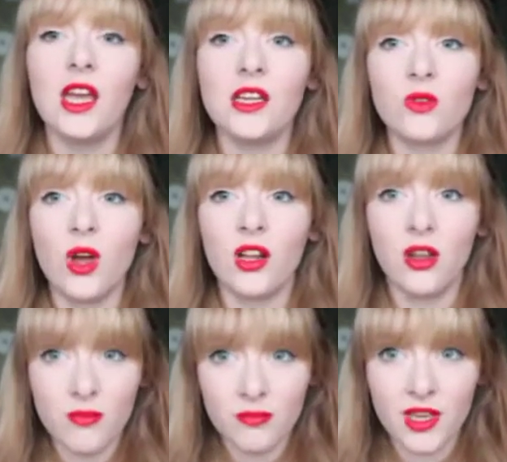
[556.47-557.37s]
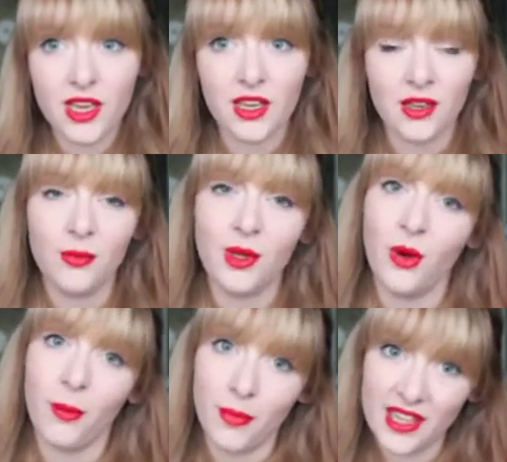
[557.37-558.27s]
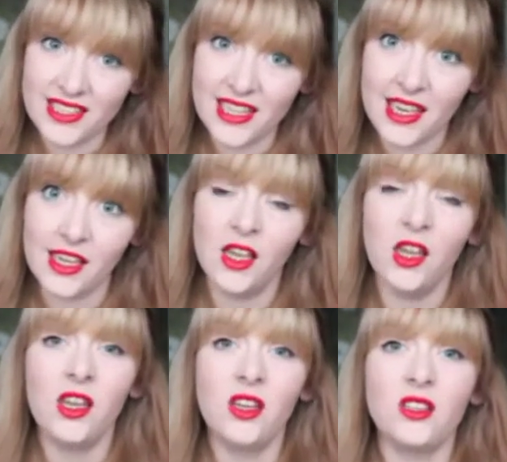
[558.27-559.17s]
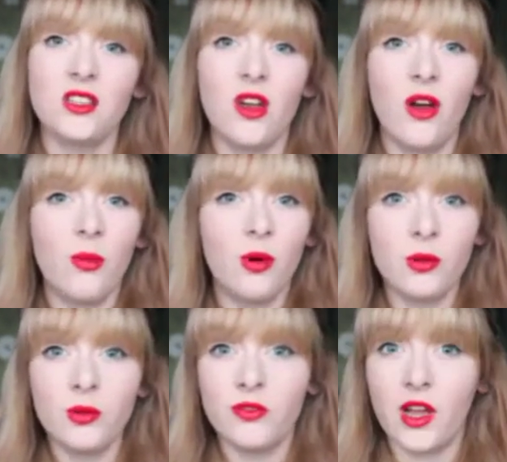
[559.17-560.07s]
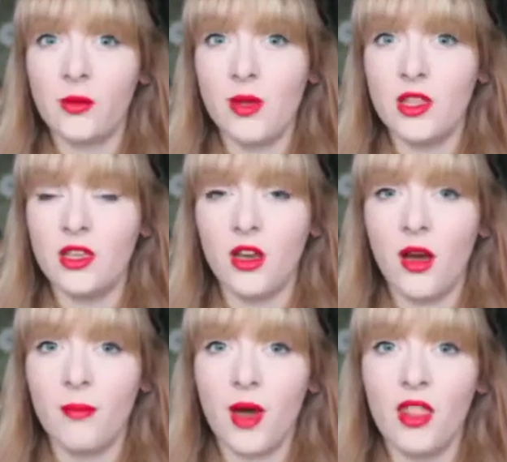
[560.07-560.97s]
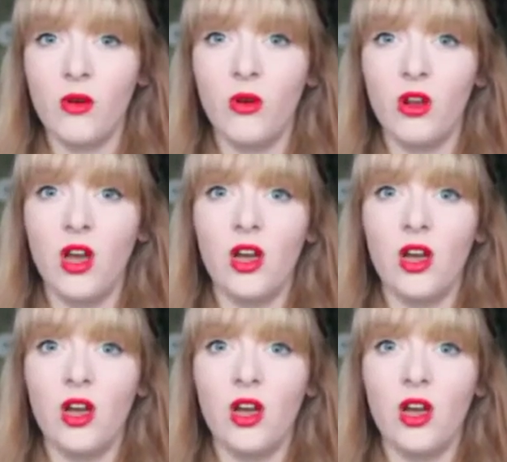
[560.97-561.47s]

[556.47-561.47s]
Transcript: It's quite clumpy, can be quite bitty, so I probably wouldn't recommend that you go out and buy that one.